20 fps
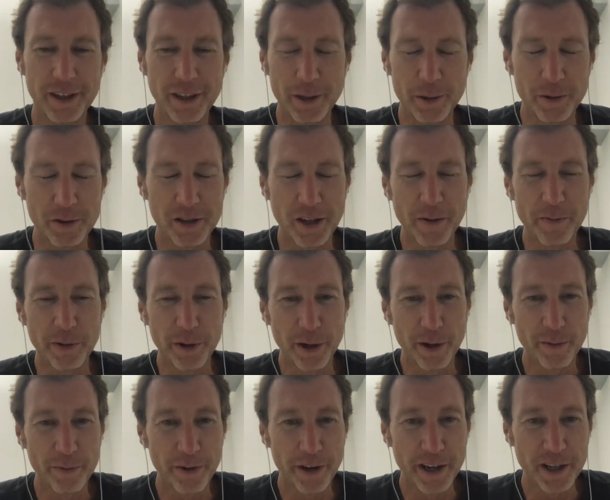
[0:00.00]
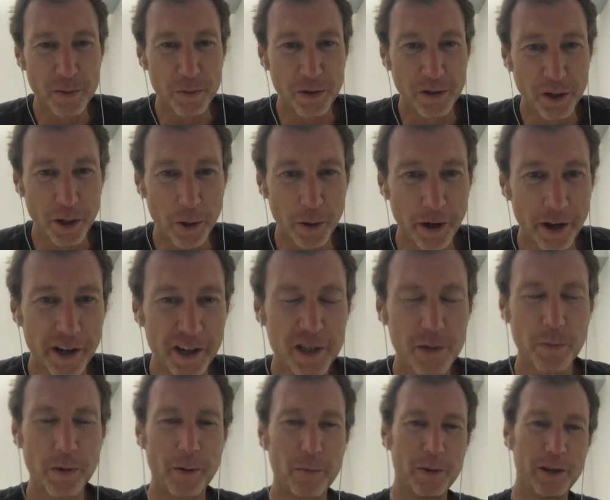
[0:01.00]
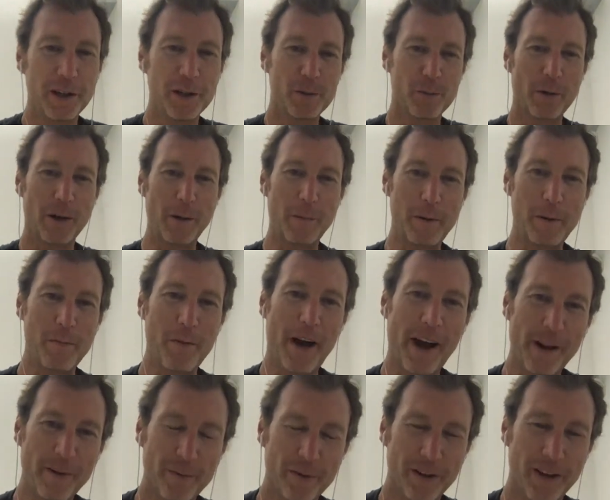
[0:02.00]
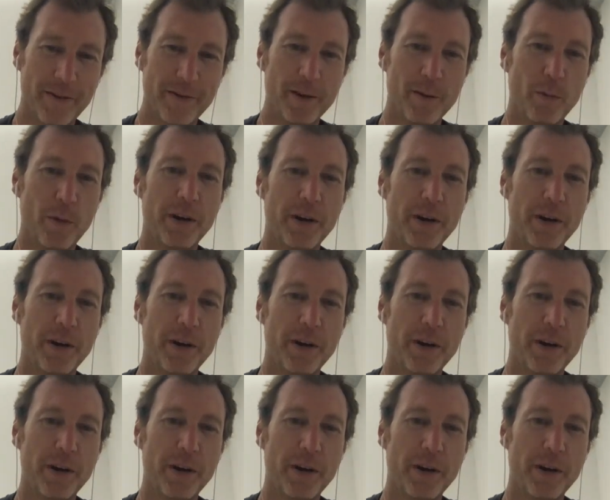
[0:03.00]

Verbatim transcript: you know, stuffing our face with donuts, but we just want to be mindful of it.